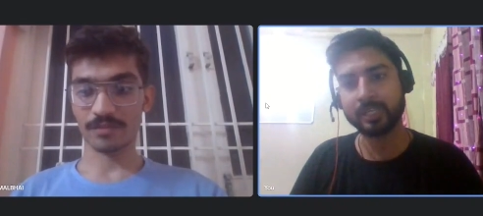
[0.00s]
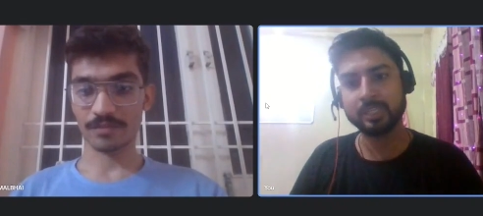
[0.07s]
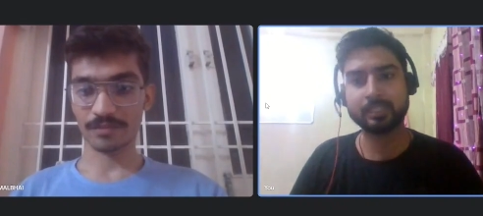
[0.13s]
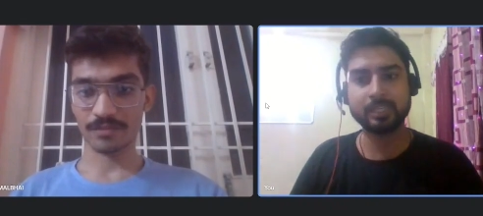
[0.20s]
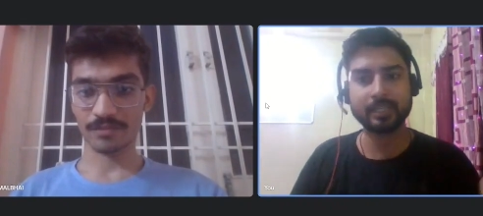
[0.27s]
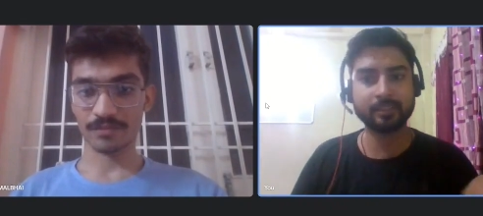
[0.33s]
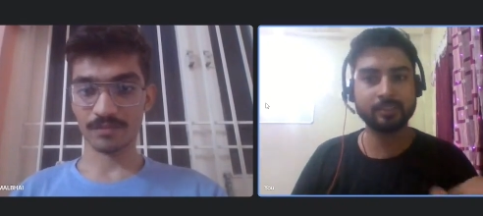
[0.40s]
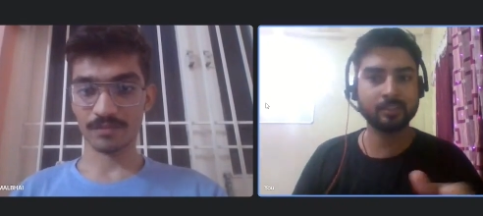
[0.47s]

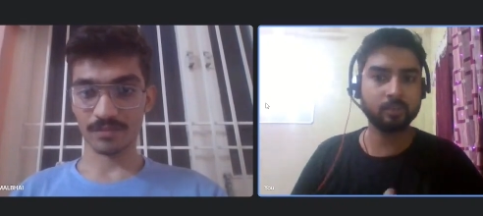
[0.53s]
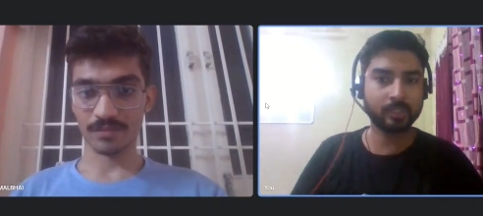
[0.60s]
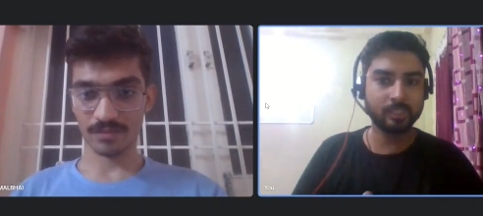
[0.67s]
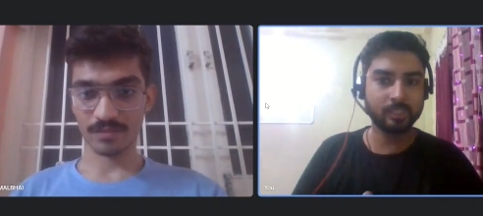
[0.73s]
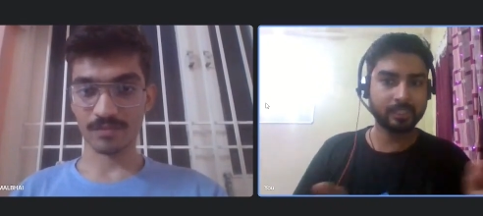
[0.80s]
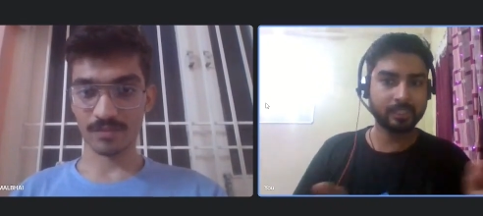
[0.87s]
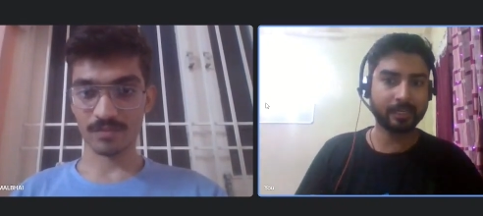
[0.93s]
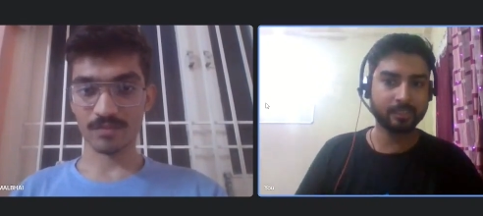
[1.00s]
Speaker 1: and then you
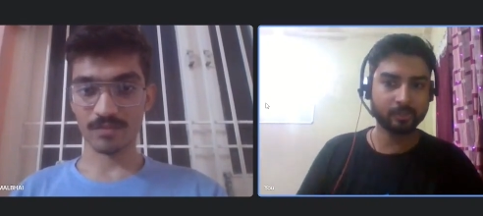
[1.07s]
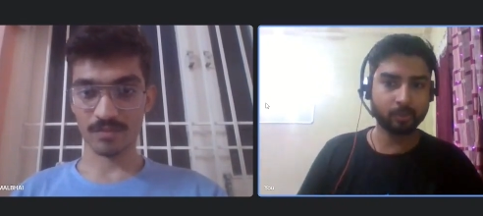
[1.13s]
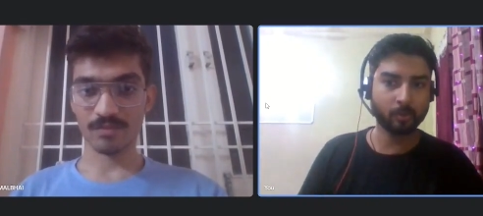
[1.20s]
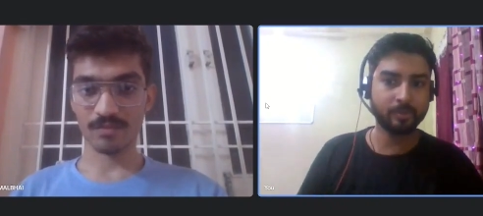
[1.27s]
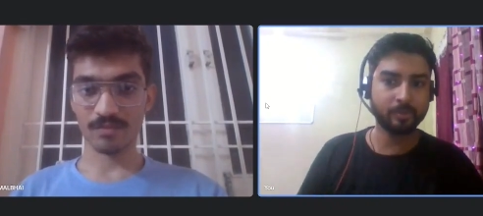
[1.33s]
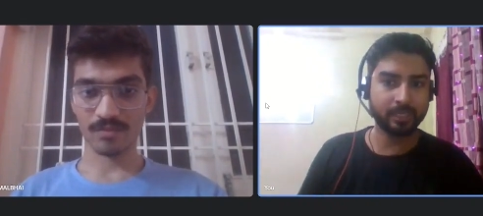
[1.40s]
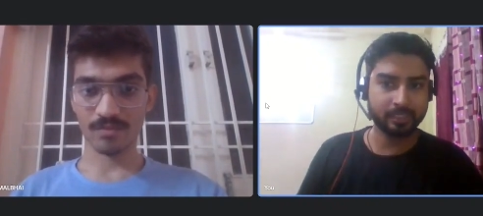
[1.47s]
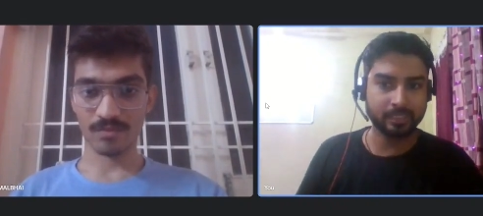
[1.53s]
learned that
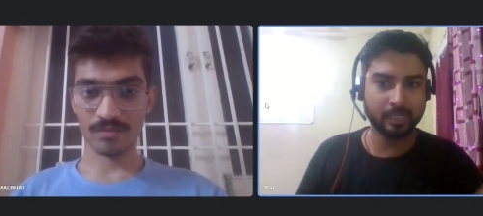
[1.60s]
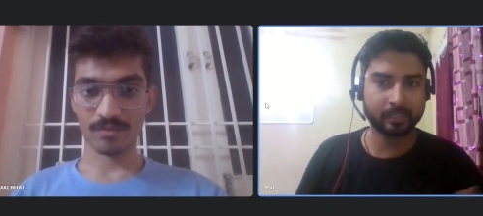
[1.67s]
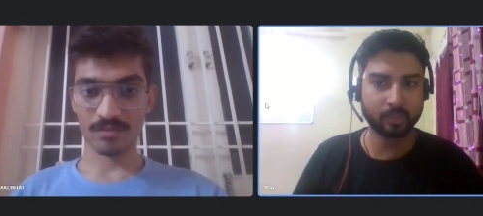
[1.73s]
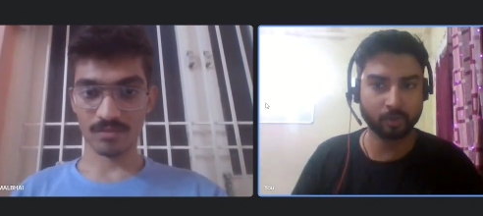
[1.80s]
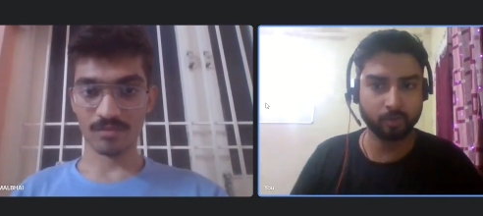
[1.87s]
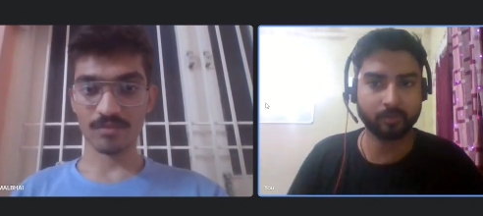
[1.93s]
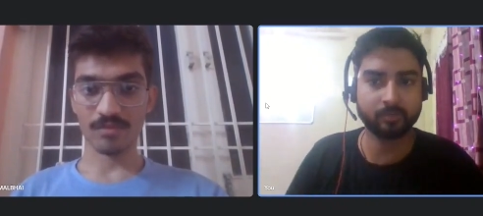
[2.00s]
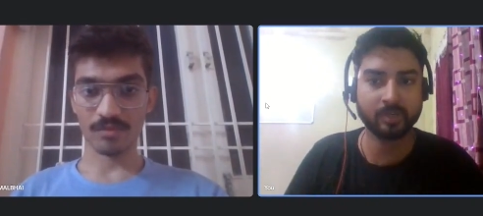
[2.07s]
topic and that
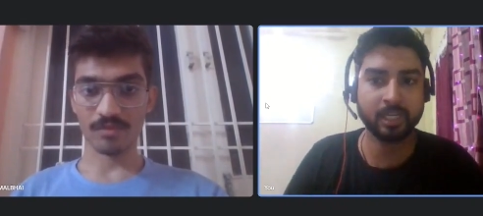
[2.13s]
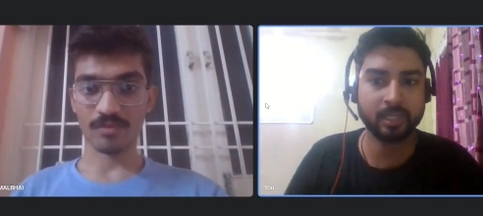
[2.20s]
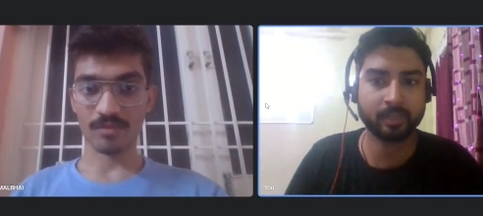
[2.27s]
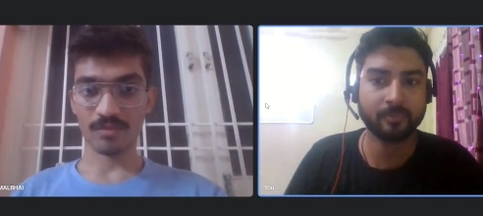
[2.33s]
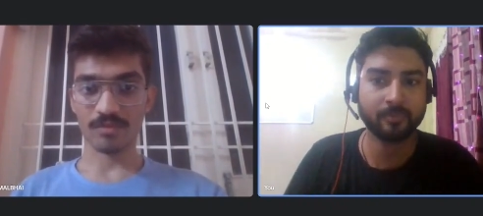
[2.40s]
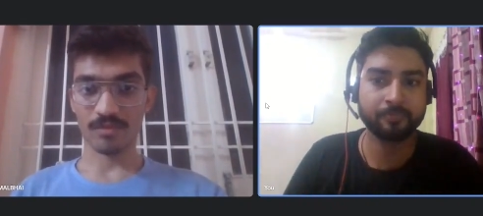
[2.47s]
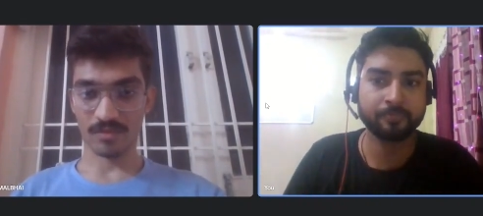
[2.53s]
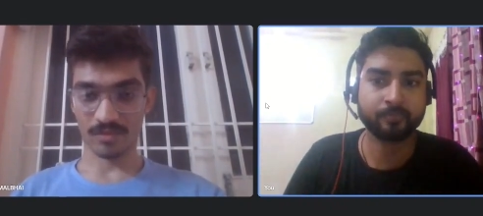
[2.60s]
theorem, right?